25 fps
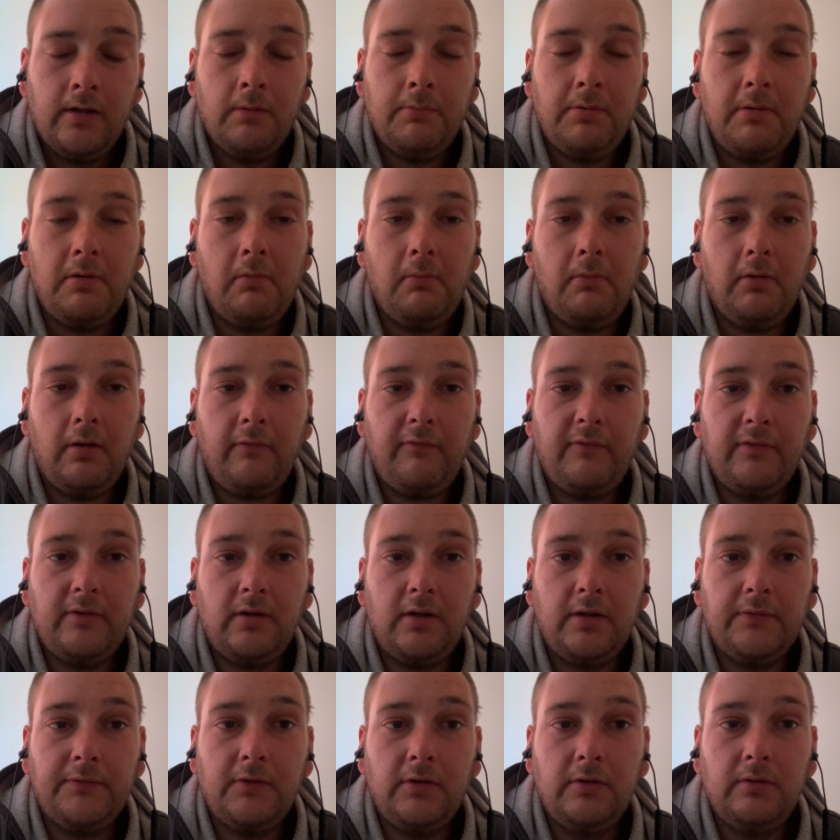People must think
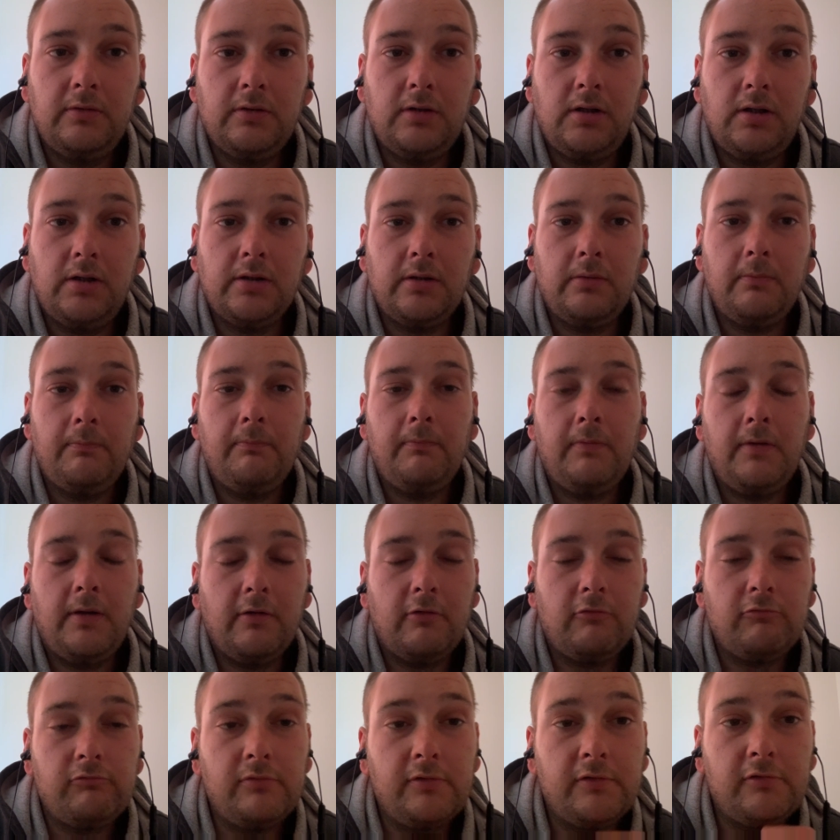I don't like them,
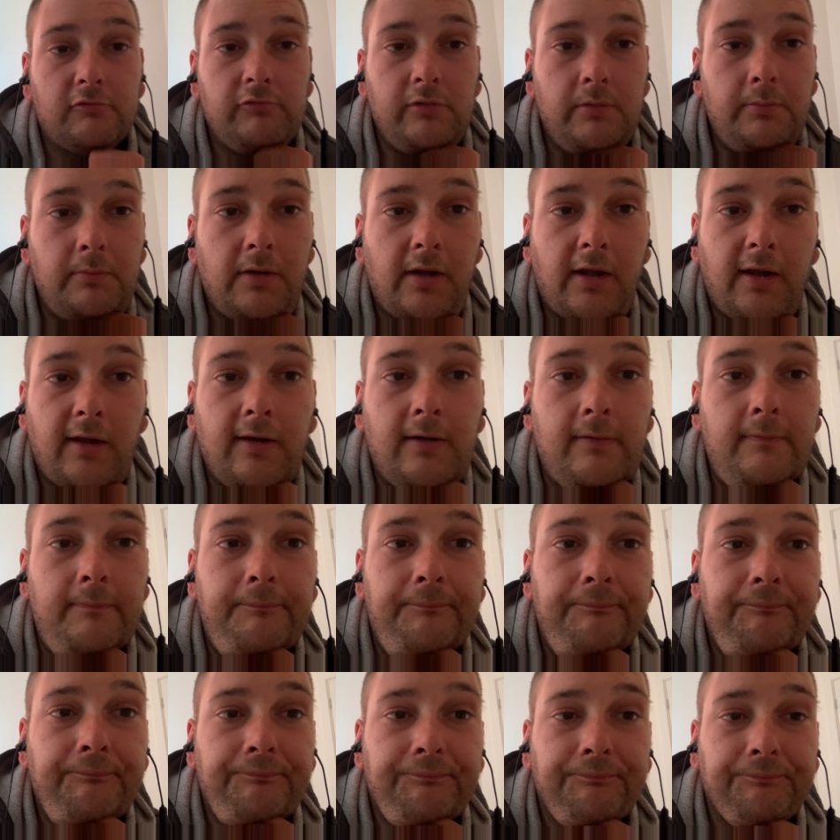grimacing.